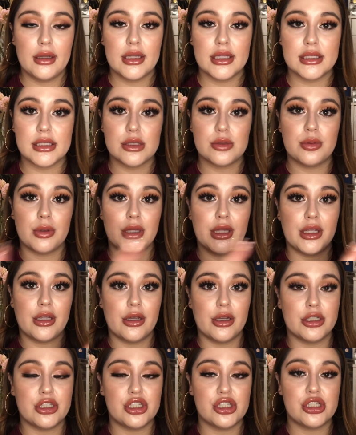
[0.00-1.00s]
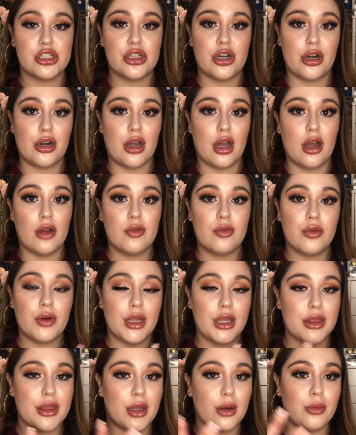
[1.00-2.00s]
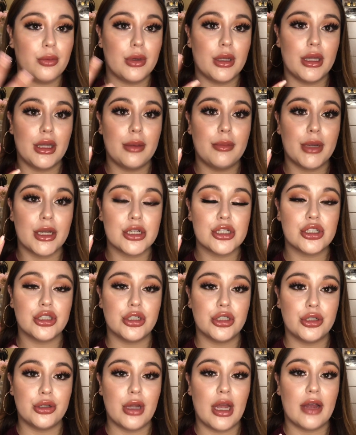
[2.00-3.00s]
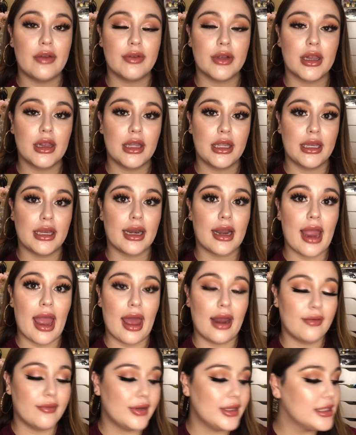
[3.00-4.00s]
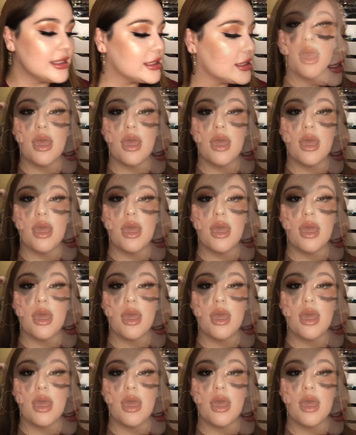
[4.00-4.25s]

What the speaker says: This is really good to start off with and really make sure you have a clean canvas.